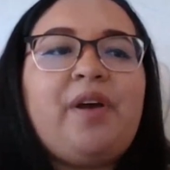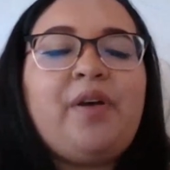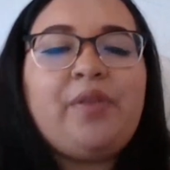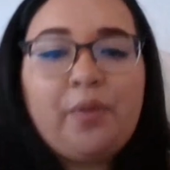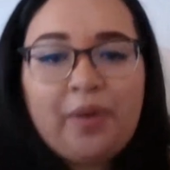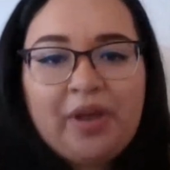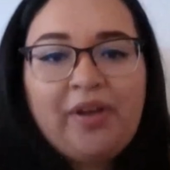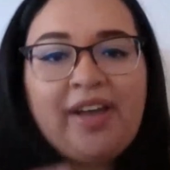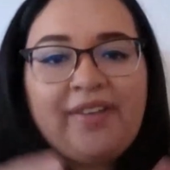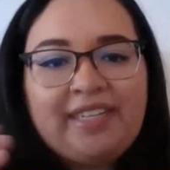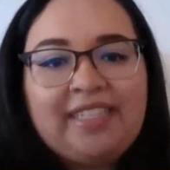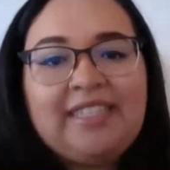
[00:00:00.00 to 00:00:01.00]
although we all
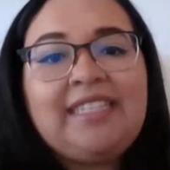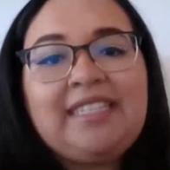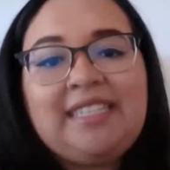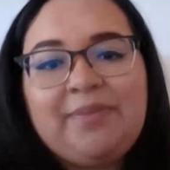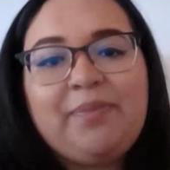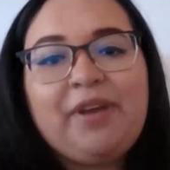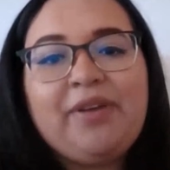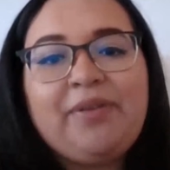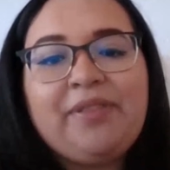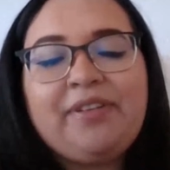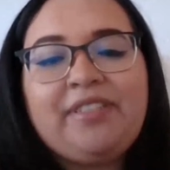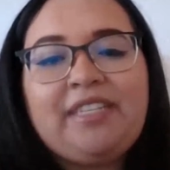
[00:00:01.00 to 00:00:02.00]
have a consistent
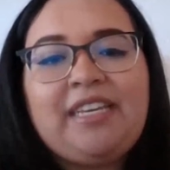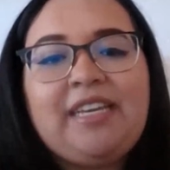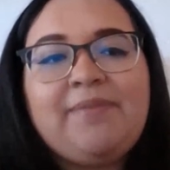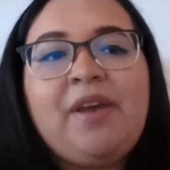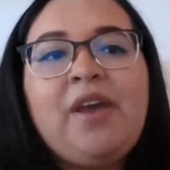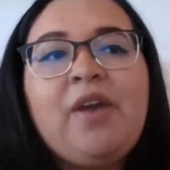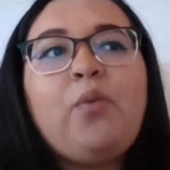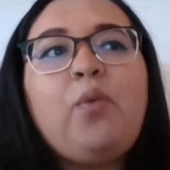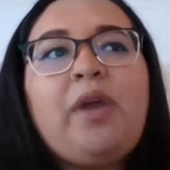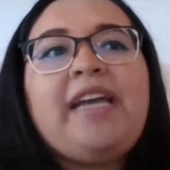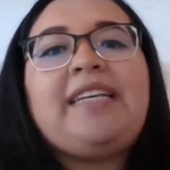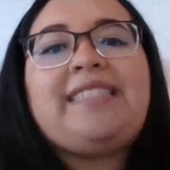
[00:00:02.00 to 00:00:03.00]
brand with our team,
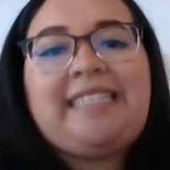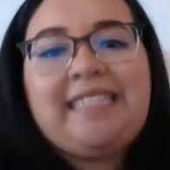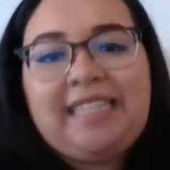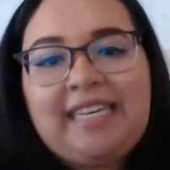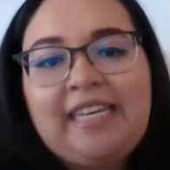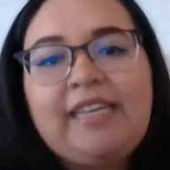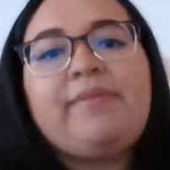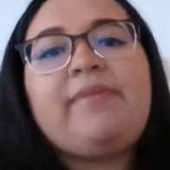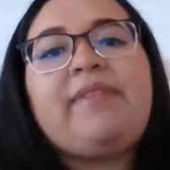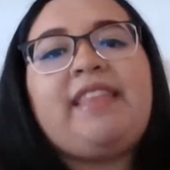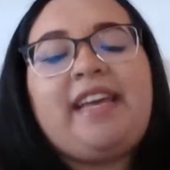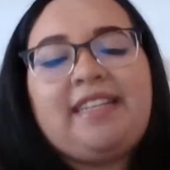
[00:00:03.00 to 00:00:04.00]
we as a
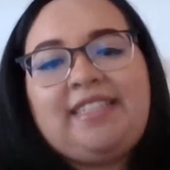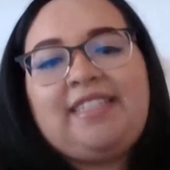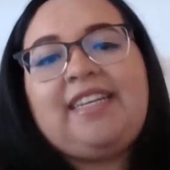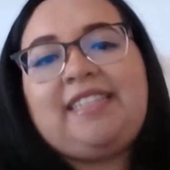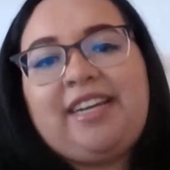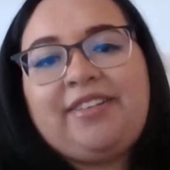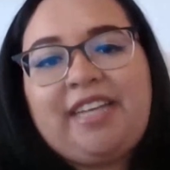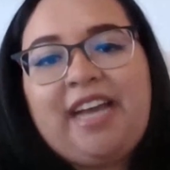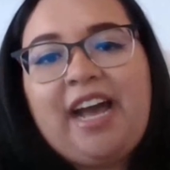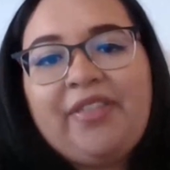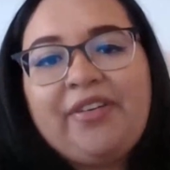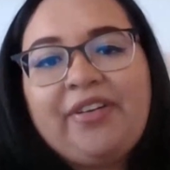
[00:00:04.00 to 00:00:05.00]
team then stand out
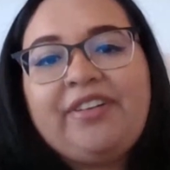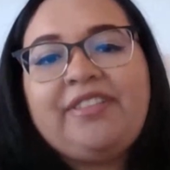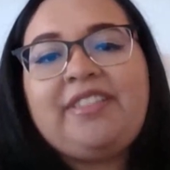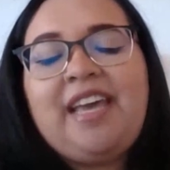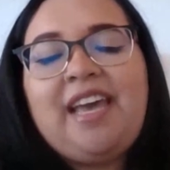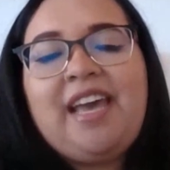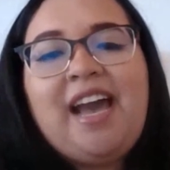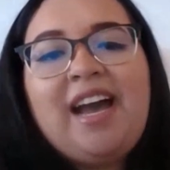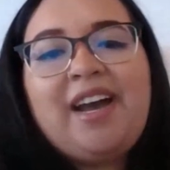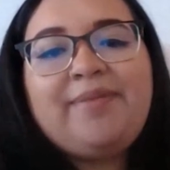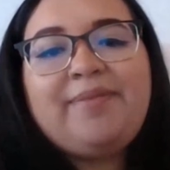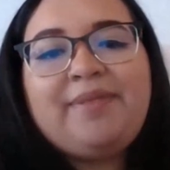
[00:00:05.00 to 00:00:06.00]
to others.
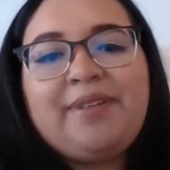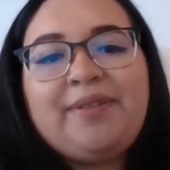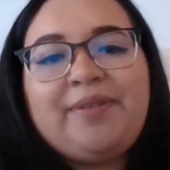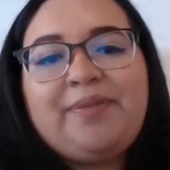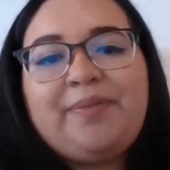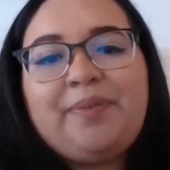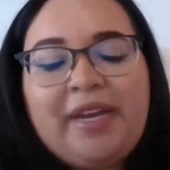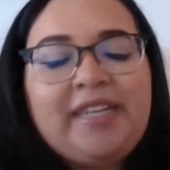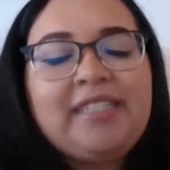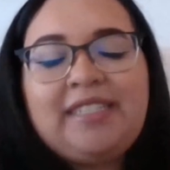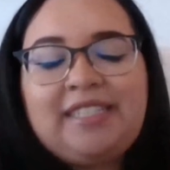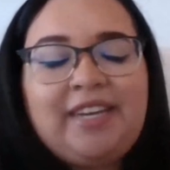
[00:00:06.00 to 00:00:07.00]
So
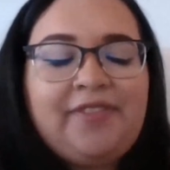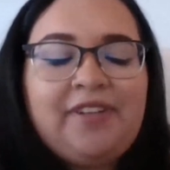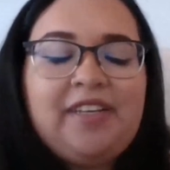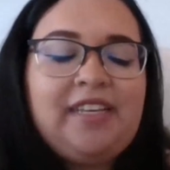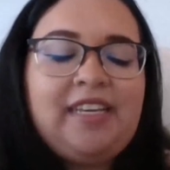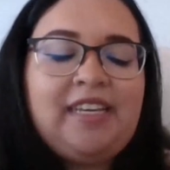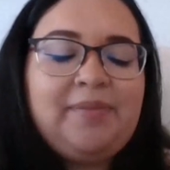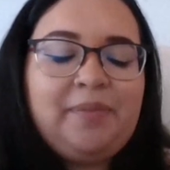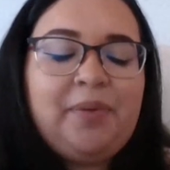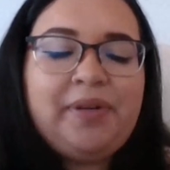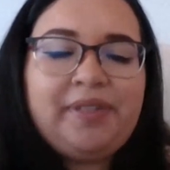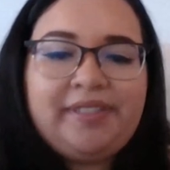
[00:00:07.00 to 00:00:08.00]
brand is definitely
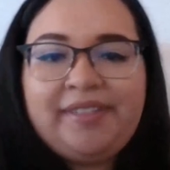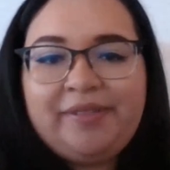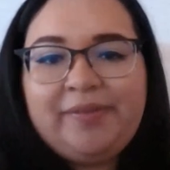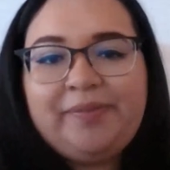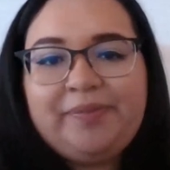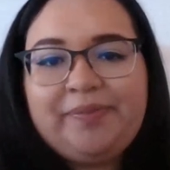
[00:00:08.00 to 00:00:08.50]
important.